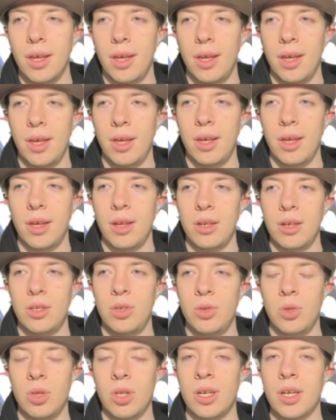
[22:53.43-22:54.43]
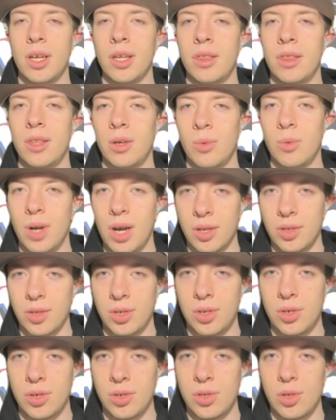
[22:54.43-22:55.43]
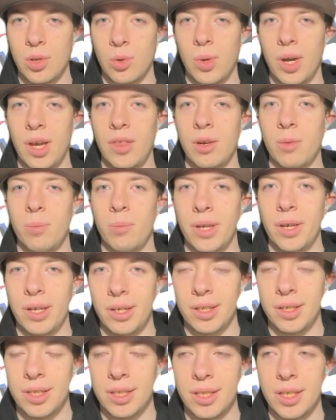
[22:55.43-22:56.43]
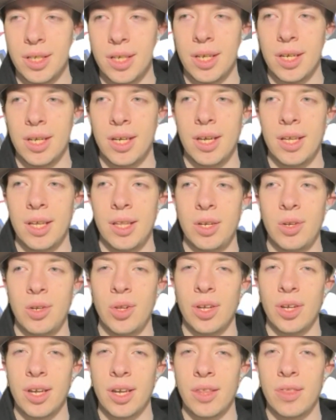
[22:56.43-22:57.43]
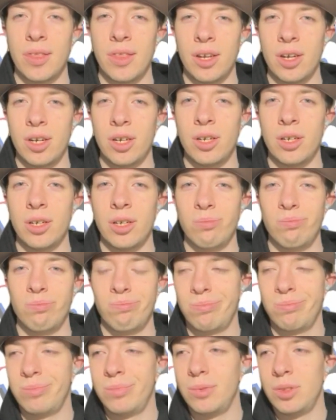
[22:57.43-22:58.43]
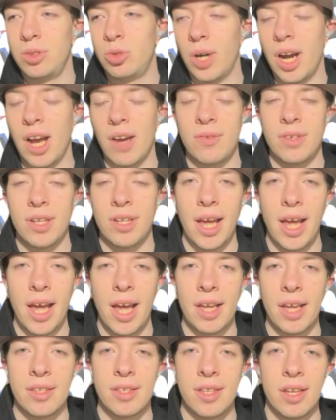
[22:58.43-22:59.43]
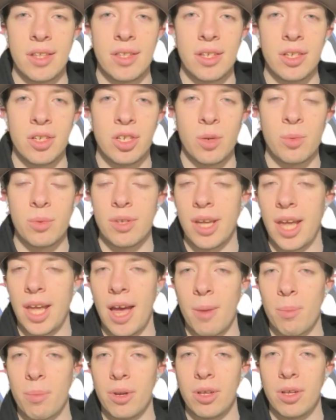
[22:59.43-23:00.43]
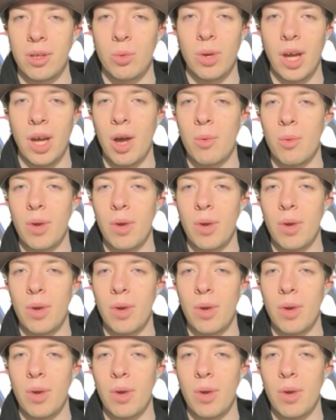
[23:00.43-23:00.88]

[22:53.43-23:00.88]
And you look at their rosters, the way they're built, and then you look at their draft assets in terms of capital.